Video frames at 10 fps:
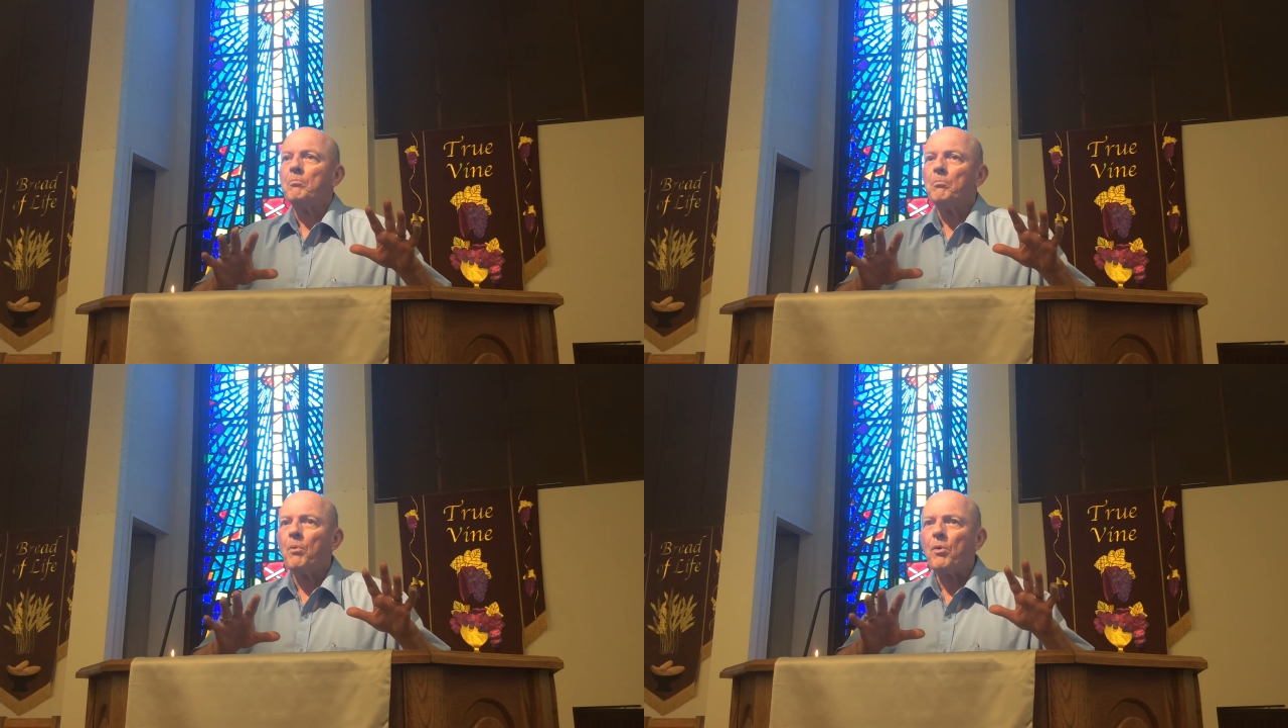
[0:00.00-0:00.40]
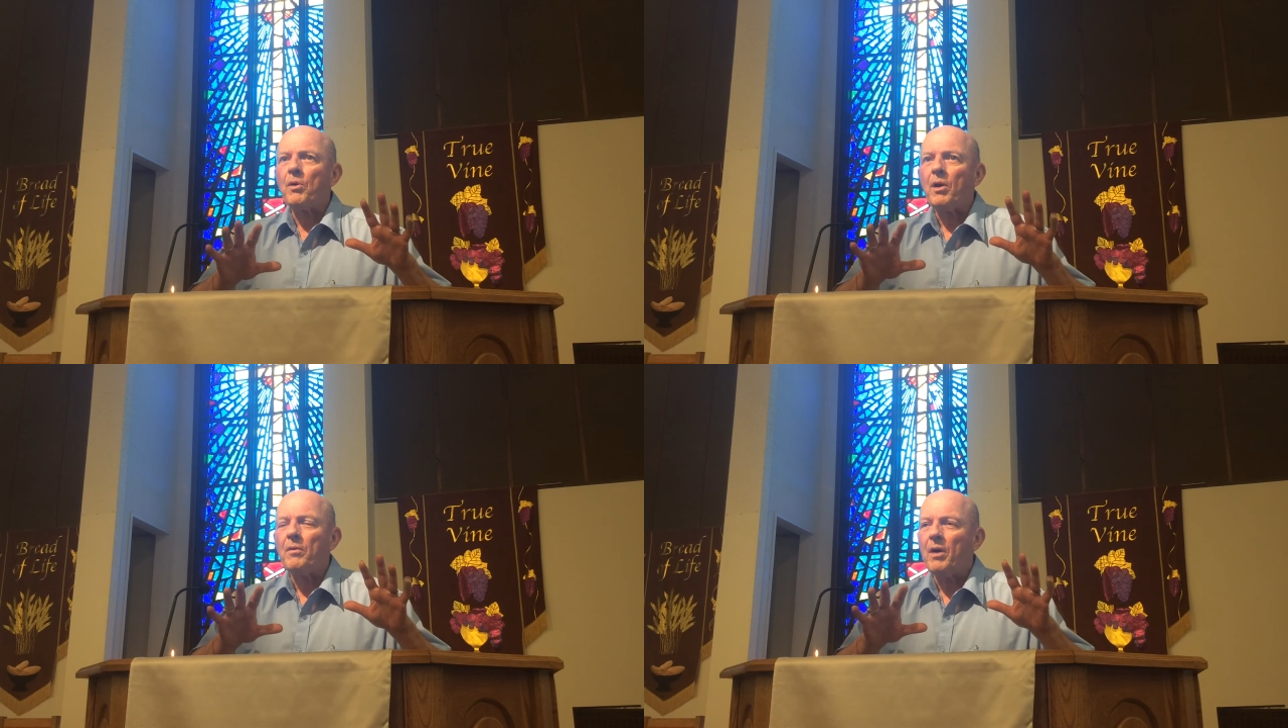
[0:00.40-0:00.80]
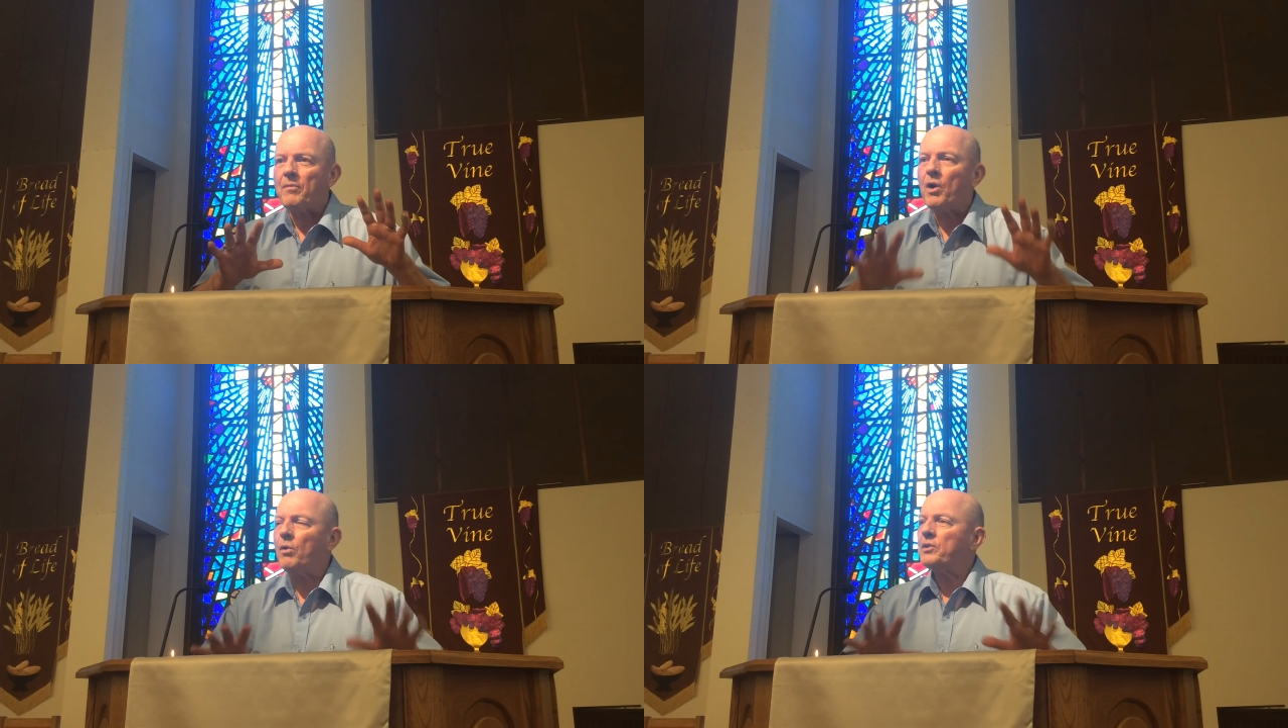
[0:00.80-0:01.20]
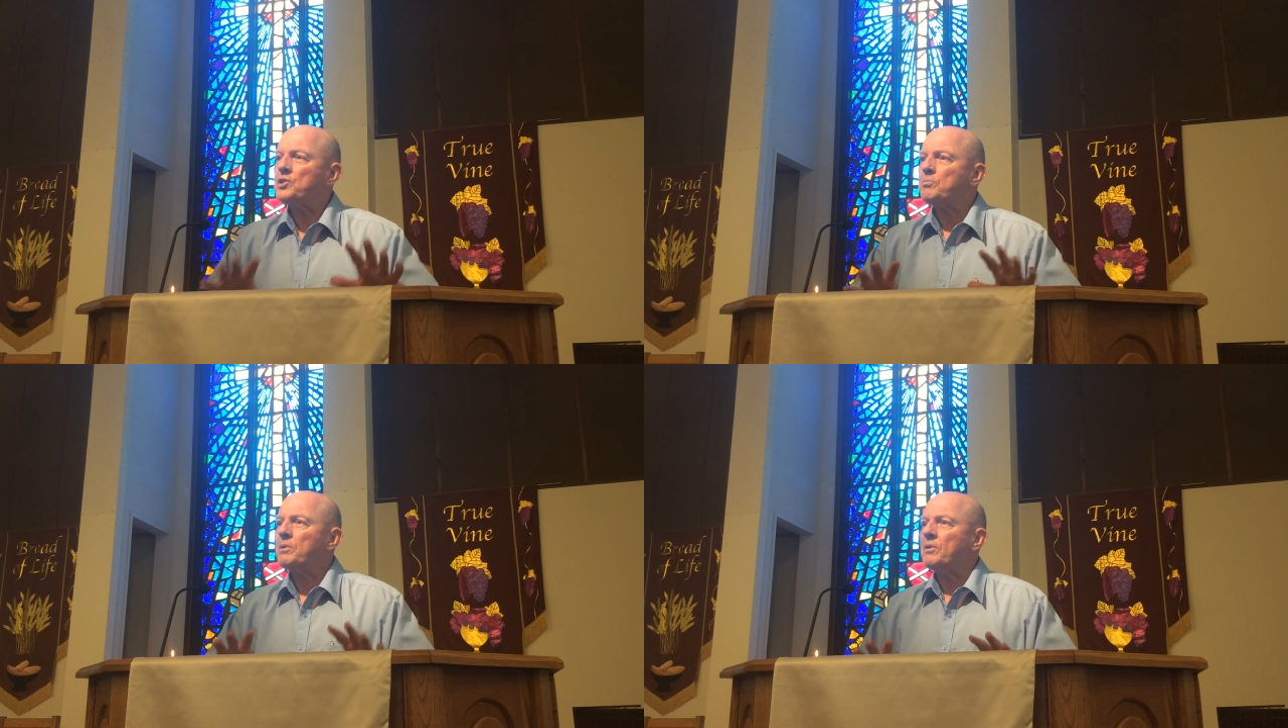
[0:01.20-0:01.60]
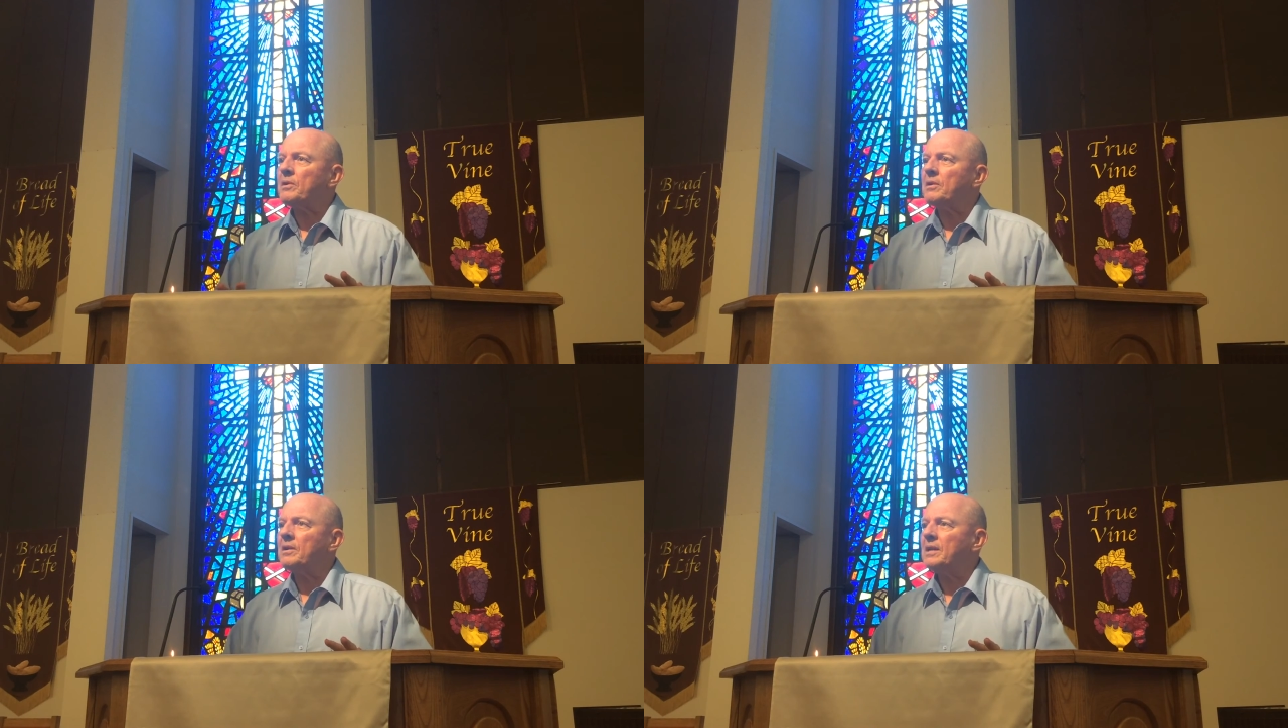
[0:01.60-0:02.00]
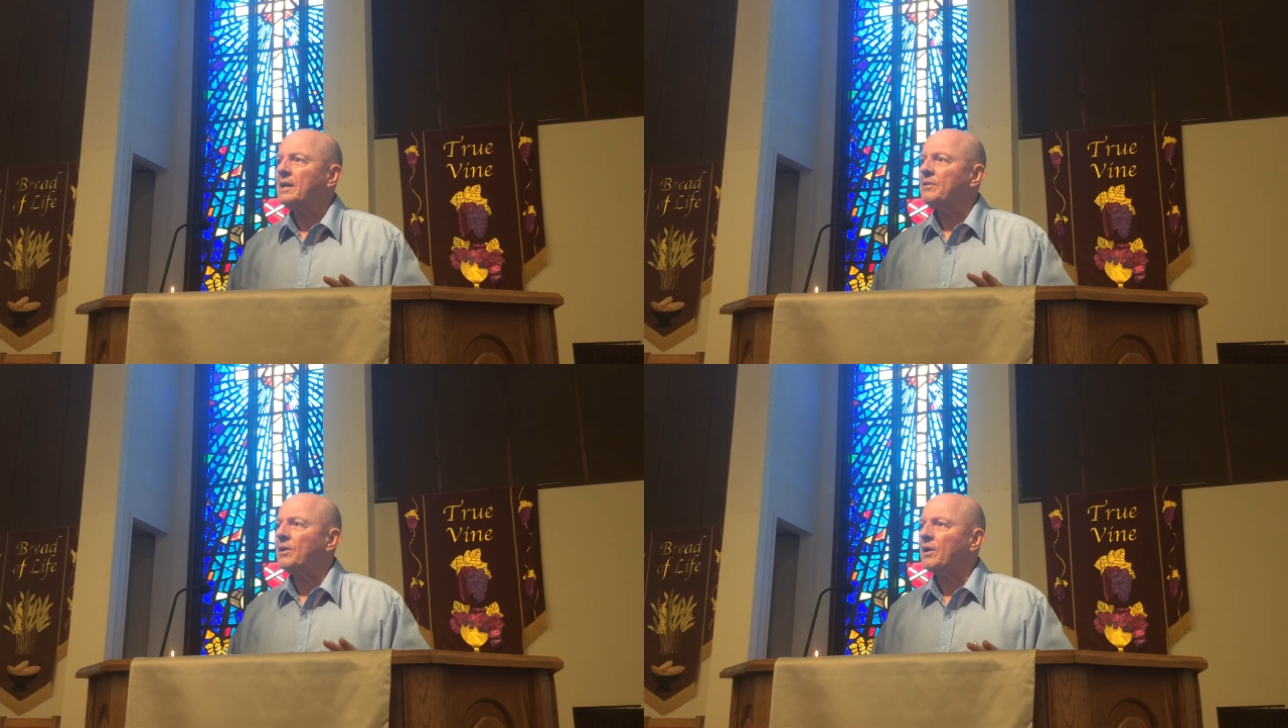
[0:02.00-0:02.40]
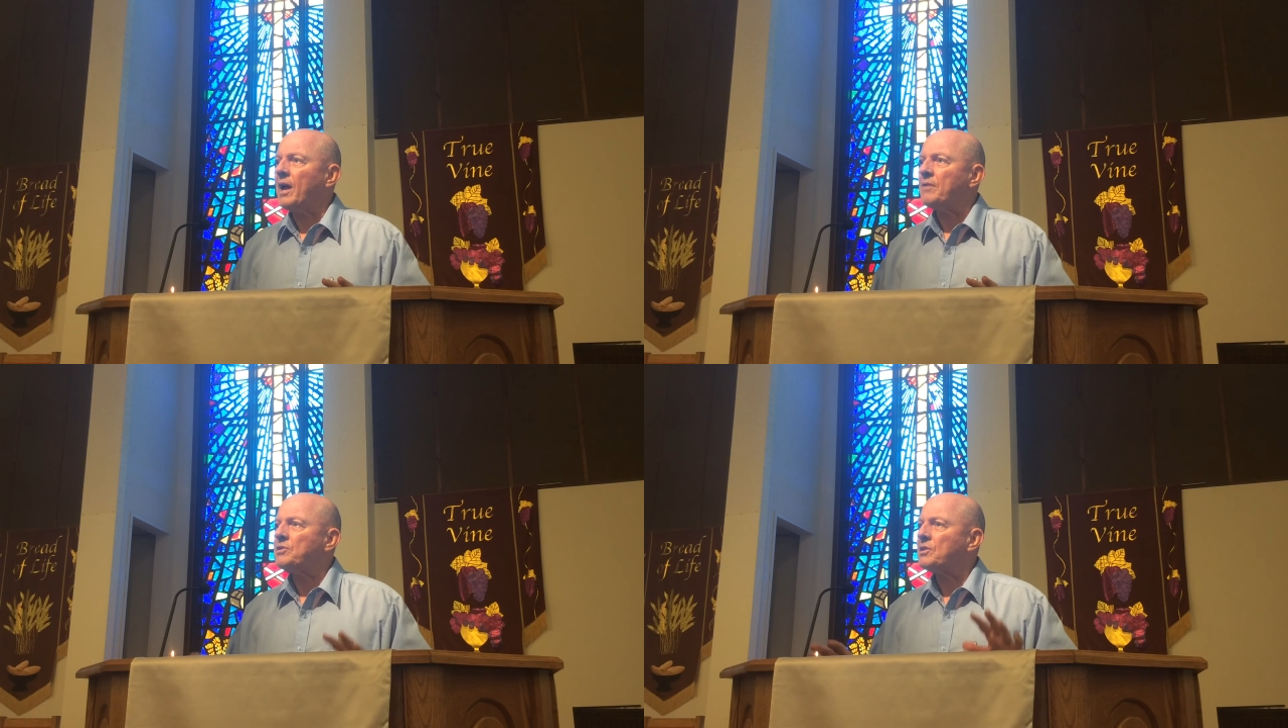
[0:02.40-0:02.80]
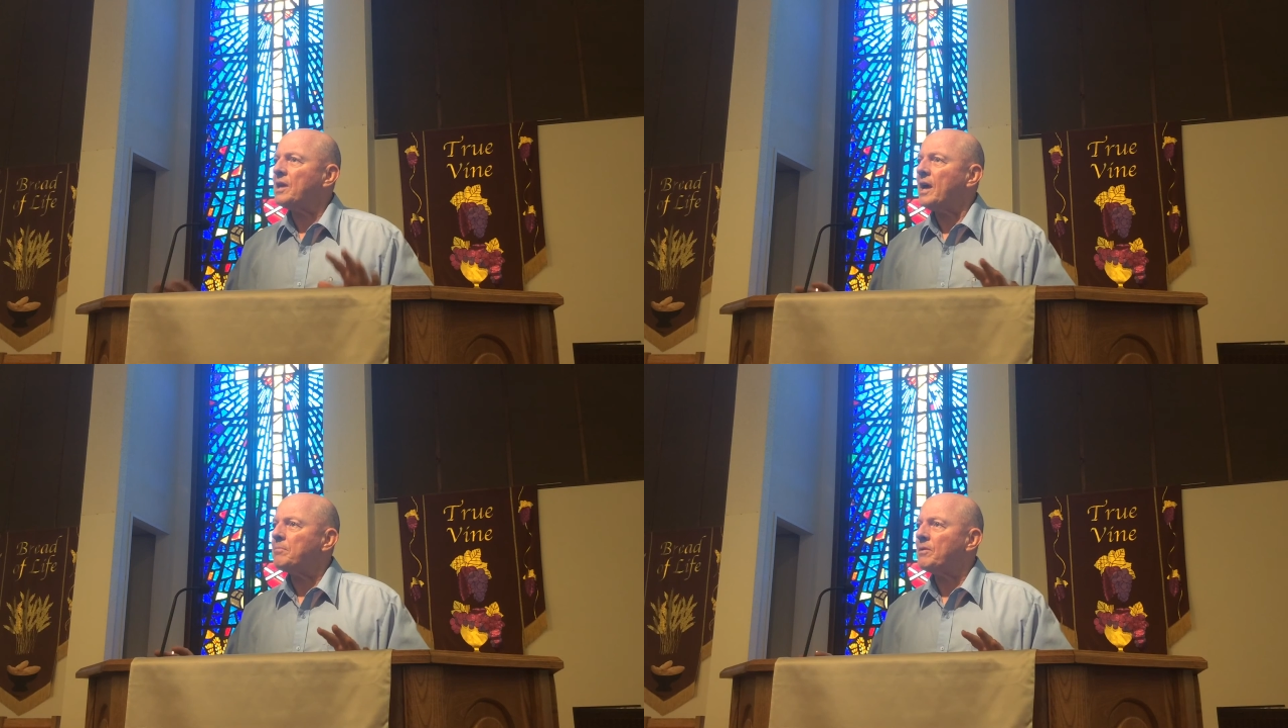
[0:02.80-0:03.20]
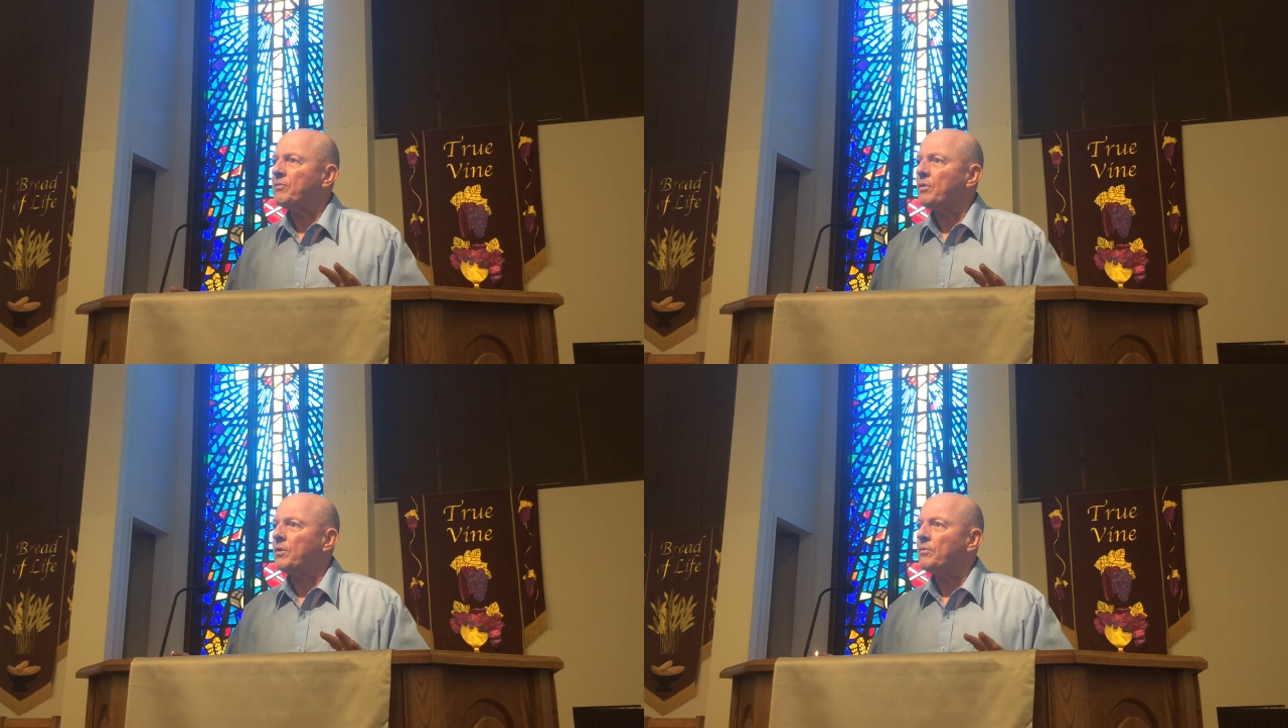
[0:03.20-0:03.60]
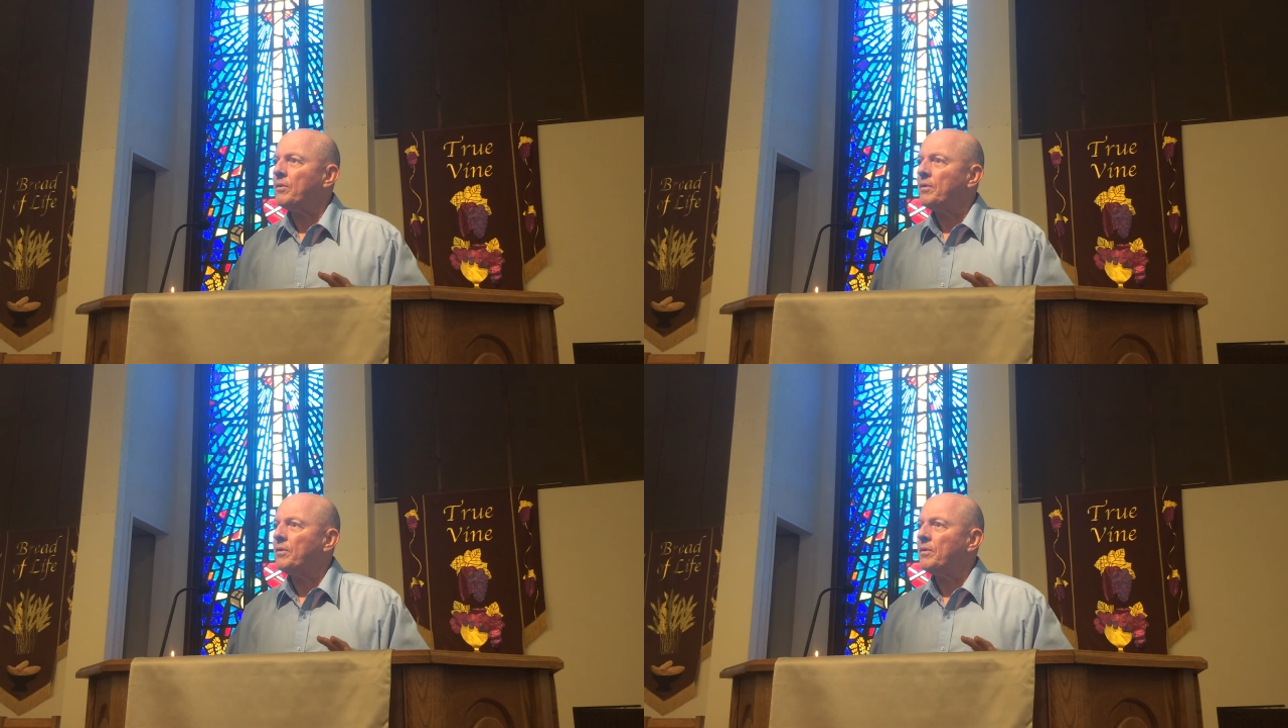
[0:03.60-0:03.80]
more of the Holy Spirit in their lives than they had before.